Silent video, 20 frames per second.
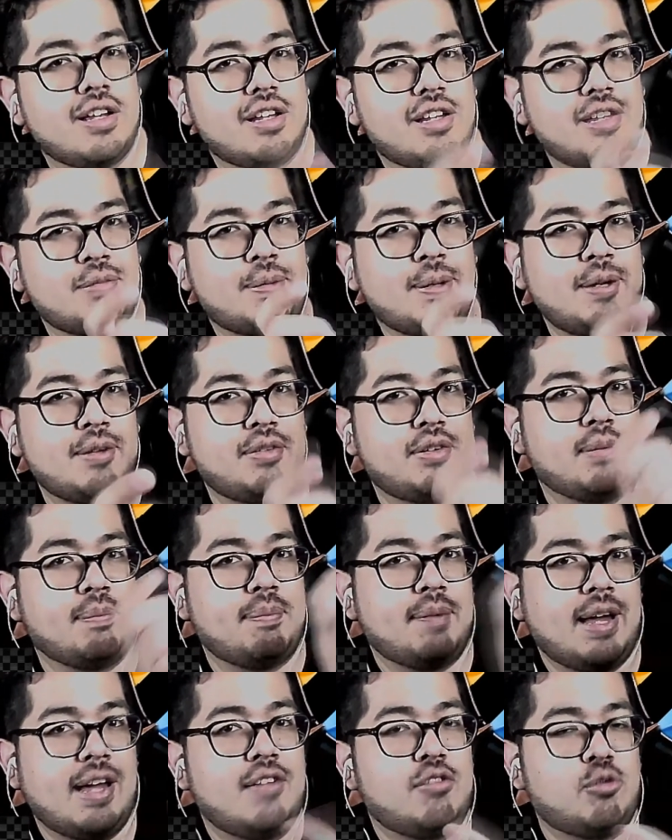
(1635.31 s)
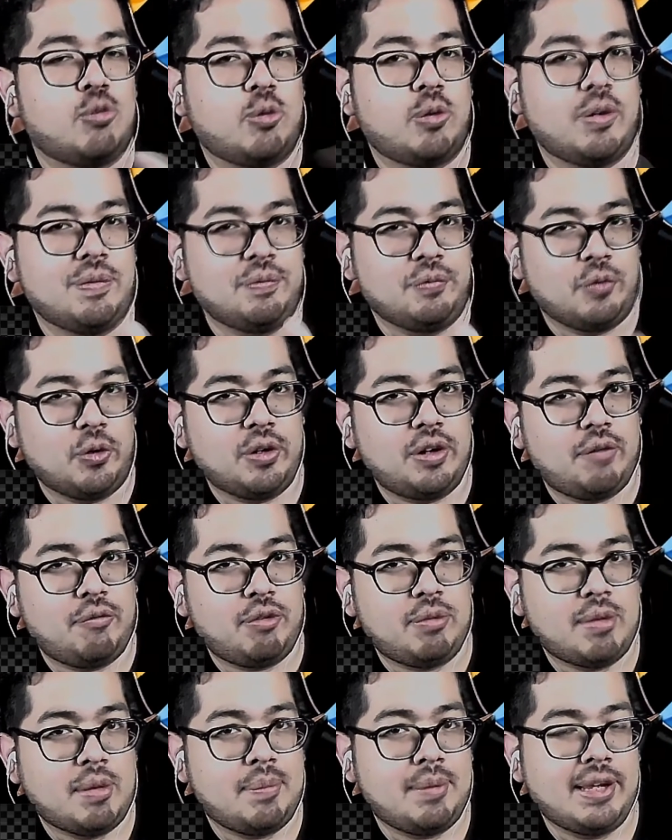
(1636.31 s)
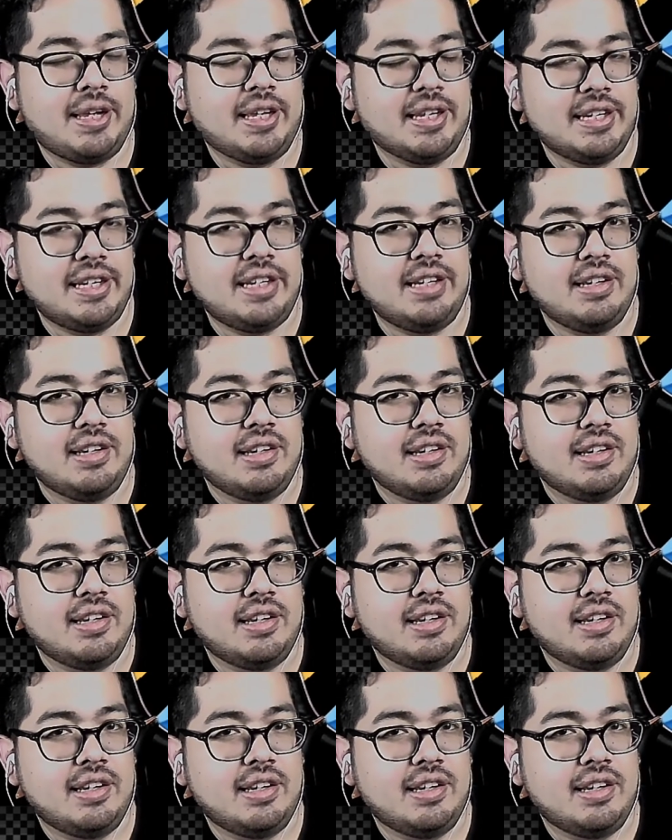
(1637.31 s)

is because the masks were inverted from the beginning.